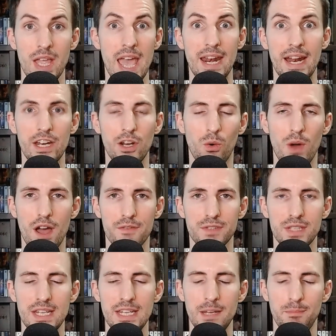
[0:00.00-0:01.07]
And I know I
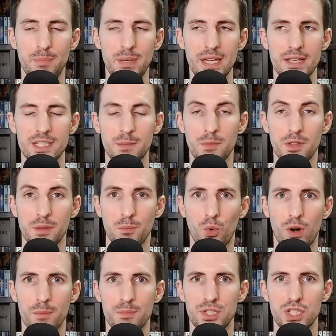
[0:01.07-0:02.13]
often nitpick some of the
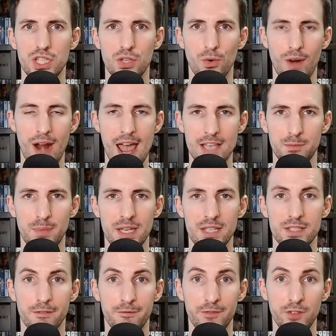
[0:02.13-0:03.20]
more obscure
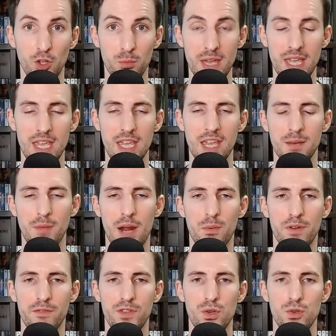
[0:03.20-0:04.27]
aspects of filmmaking in my
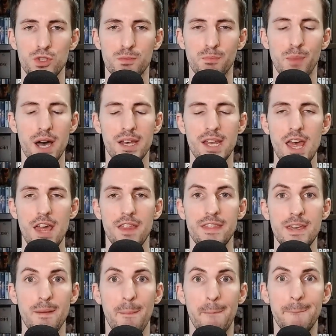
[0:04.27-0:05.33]
reviews, but
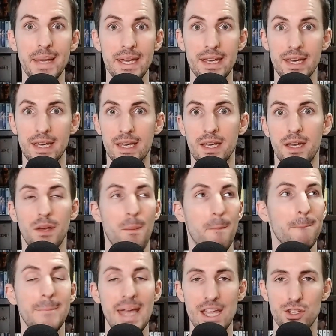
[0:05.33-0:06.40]
the big
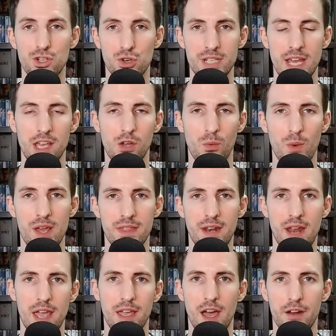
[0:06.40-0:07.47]
major takeaway that
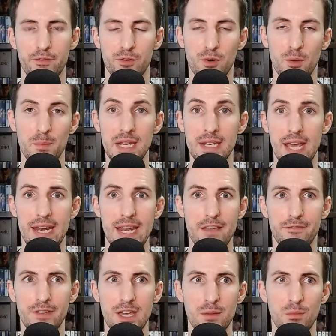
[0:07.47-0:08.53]
I got from Midnight
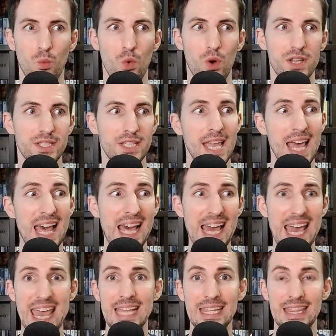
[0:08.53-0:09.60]
FM was
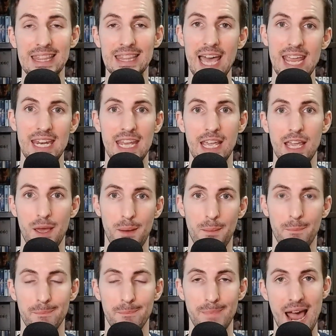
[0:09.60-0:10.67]
a lighting
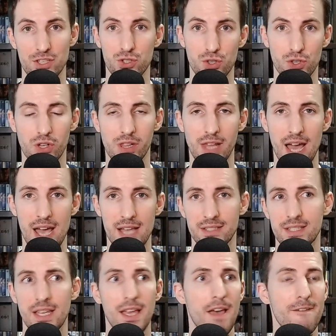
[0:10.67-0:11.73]

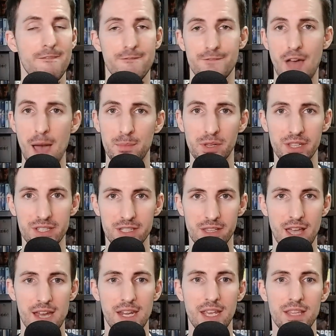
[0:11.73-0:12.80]
masterclass. Fabulous
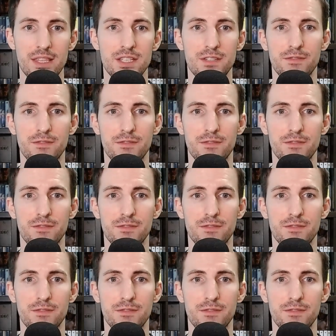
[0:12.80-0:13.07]
lighting in this